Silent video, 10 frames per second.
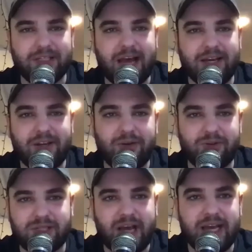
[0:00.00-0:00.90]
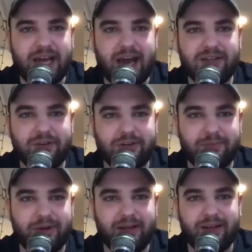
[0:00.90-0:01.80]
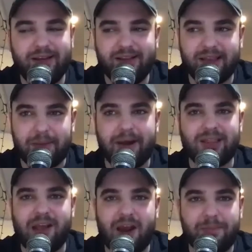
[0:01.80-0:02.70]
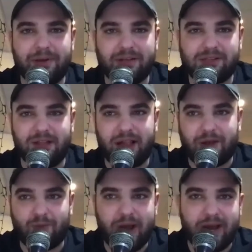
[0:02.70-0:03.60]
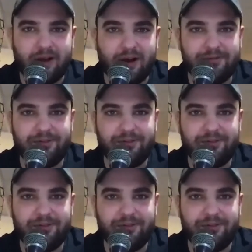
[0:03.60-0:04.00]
I didn't go to a psychiatrist, but like my therapist like read off